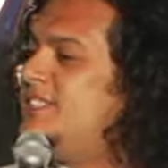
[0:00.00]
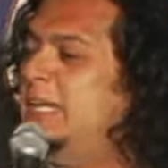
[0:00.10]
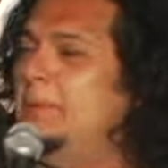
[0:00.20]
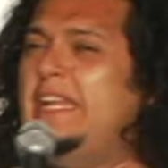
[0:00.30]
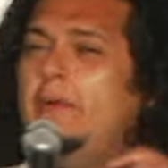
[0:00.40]

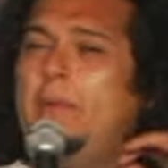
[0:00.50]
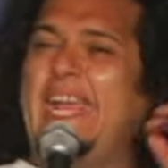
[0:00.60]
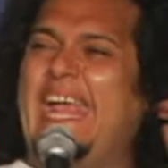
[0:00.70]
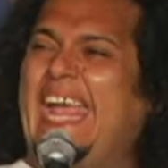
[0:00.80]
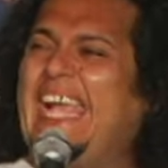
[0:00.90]
She believed me
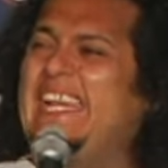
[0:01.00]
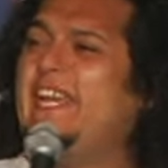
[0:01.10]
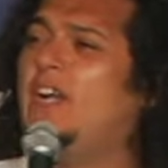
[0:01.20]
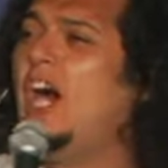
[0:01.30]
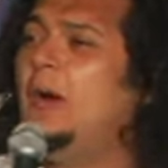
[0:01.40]

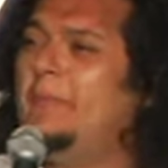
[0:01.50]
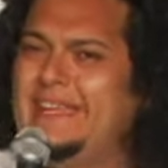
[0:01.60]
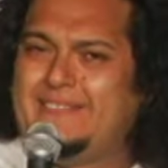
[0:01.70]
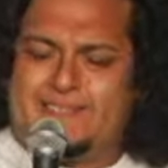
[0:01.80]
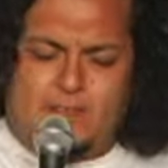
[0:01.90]
hating
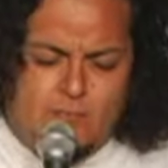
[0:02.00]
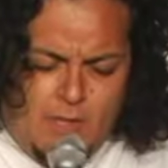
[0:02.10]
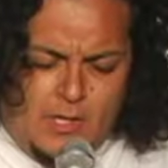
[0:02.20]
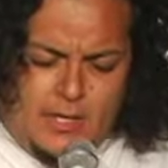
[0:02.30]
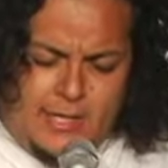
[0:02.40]
comments.
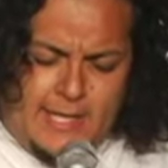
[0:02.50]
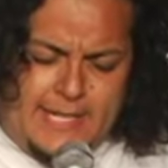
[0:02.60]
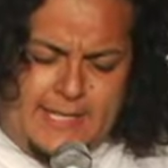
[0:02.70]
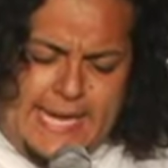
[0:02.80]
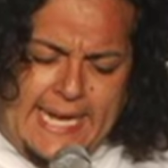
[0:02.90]

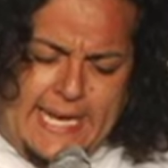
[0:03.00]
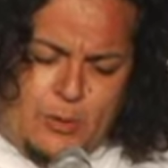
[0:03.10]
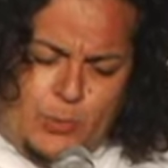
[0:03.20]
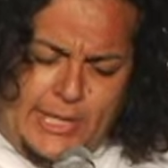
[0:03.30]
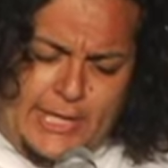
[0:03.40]
Hey,
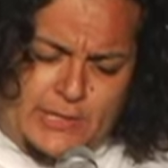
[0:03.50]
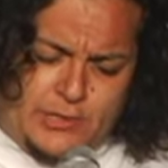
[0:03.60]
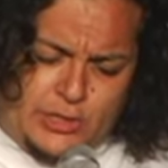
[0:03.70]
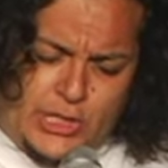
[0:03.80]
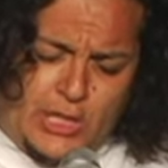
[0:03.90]
Dad, we didn't get
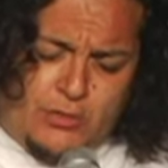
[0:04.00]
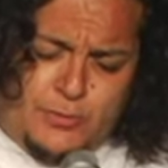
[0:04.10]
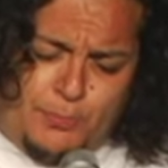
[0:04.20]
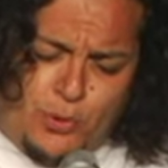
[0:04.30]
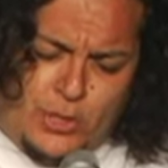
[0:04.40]
the child
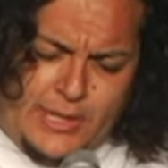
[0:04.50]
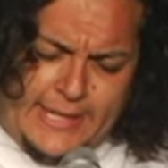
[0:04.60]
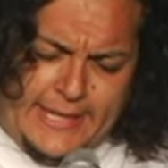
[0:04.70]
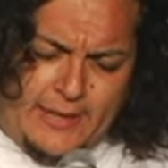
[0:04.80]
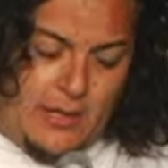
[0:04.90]
support
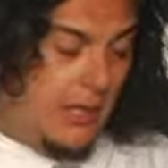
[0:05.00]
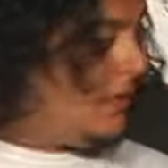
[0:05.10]
again.